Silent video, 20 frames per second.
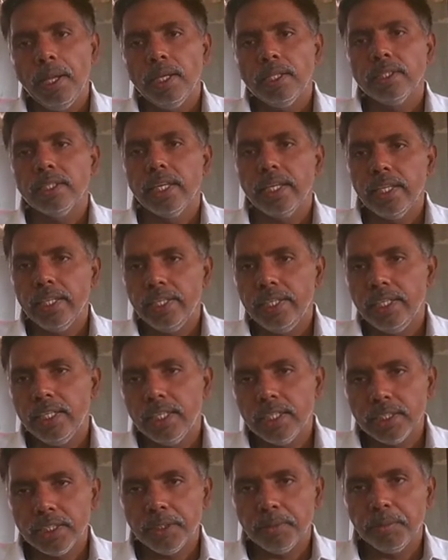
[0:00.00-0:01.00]
The area
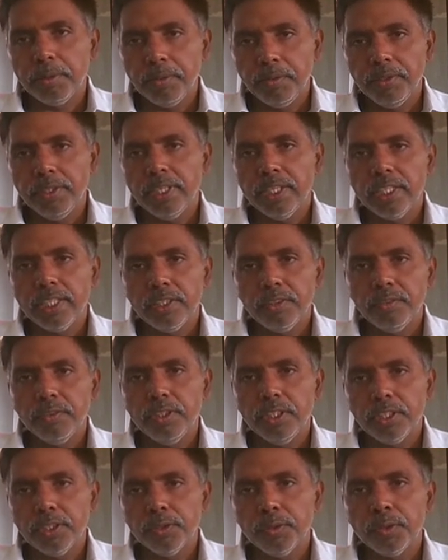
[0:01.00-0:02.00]
under PV diagram
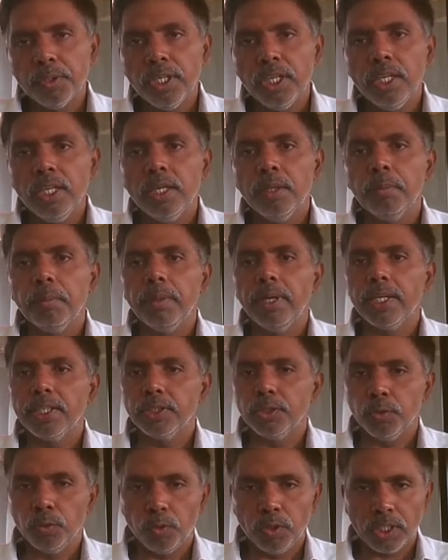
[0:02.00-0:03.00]
will give the
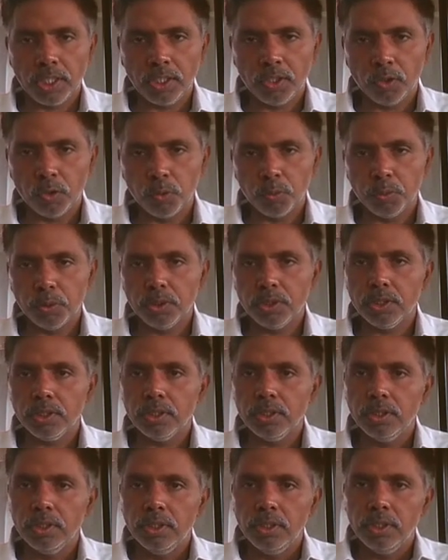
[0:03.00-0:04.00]
maximum work output.
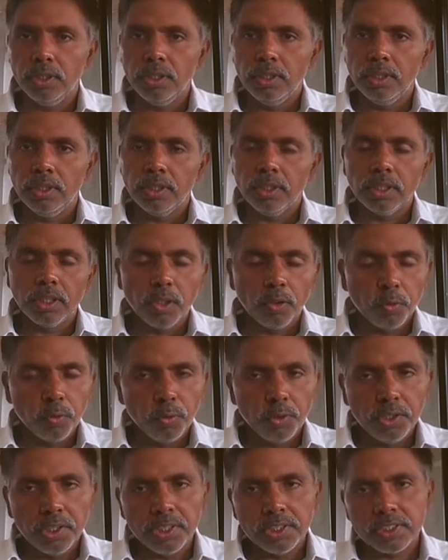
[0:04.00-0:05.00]
Now we
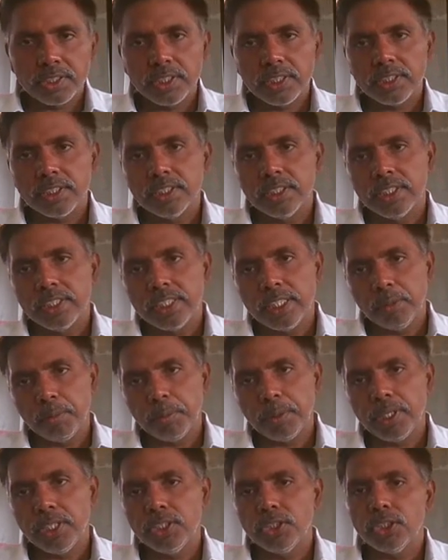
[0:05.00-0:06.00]
will discuss
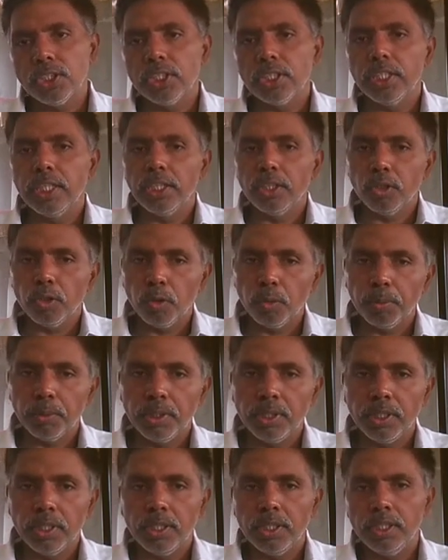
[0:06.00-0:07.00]
temperature and
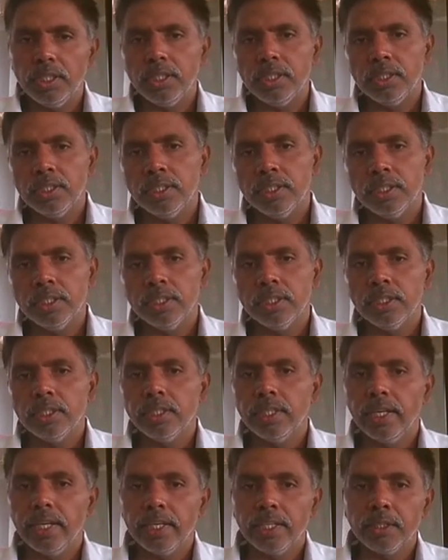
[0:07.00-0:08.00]
entropy
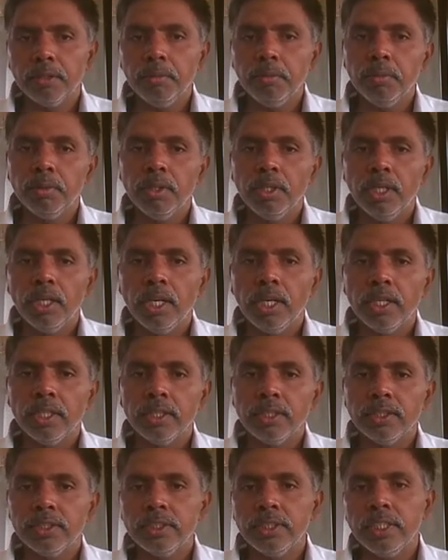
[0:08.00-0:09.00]
diagram
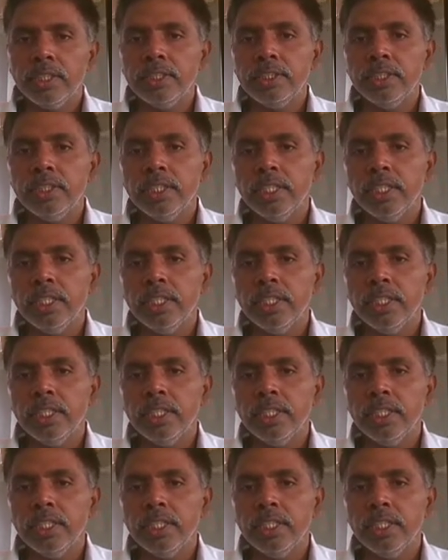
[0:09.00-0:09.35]
and change in